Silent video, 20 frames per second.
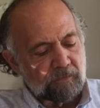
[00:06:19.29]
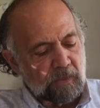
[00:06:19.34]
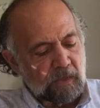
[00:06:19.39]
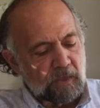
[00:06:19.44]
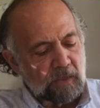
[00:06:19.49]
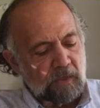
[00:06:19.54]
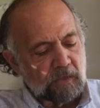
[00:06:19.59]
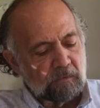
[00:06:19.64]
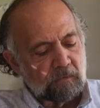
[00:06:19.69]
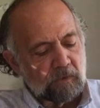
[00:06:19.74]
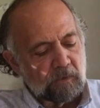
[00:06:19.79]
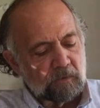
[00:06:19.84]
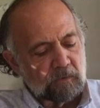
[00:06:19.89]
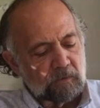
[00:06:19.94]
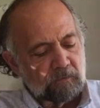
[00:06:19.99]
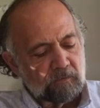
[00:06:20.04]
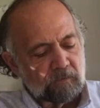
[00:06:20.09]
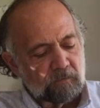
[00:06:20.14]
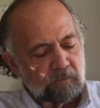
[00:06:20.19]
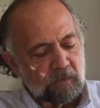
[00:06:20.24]

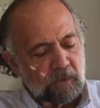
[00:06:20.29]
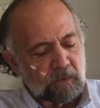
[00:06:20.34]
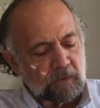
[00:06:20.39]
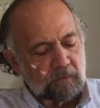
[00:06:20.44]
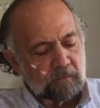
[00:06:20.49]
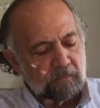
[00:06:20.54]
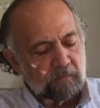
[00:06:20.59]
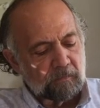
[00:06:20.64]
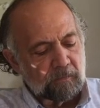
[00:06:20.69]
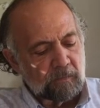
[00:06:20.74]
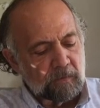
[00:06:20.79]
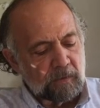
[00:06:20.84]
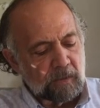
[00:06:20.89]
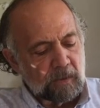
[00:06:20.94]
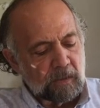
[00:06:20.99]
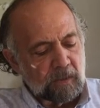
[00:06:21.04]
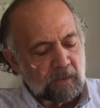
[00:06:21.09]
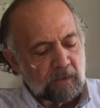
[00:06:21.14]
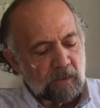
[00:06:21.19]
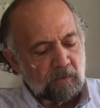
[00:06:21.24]

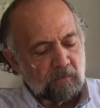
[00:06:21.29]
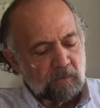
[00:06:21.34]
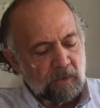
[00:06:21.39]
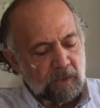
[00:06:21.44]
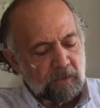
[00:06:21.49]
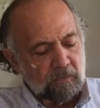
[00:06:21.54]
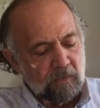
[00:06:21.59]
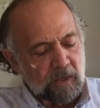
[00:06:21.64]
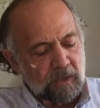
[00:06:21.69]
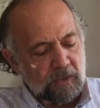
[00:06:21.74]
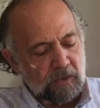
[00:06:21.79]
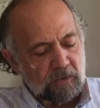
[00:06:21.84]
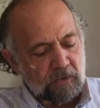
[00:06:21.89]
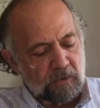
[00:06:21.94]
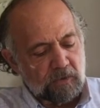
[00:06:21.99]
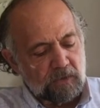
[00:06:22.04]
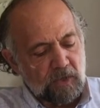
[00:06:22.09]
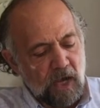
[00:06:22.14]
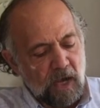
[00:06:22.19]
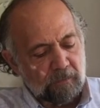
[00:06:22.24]
I don't really want to go to
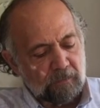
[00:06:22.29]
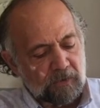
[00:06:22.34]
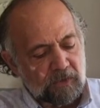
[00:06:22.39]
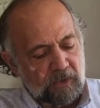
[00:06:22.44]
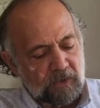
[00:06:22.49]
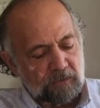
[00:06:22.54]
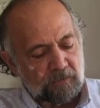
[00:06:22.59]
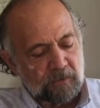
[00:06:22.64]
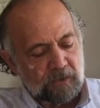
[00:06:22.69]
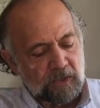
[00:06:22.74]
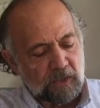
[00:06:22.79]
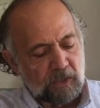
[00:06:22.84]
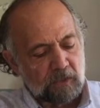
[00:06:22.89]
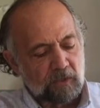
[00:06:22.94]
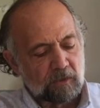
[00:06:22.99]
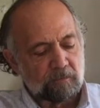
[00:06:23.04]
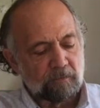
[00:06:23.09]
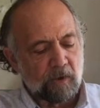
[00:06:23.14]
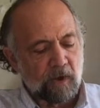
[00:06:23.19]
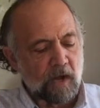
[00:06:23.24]
the top of this
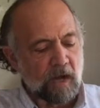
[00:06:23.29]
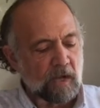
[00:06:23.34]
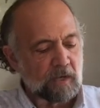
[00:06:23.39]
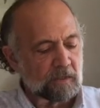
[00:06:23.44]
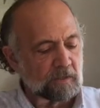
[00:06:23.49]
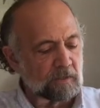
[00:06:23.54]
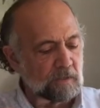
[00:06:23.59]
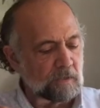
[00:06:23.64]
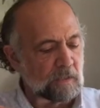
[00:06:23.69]
particular pot.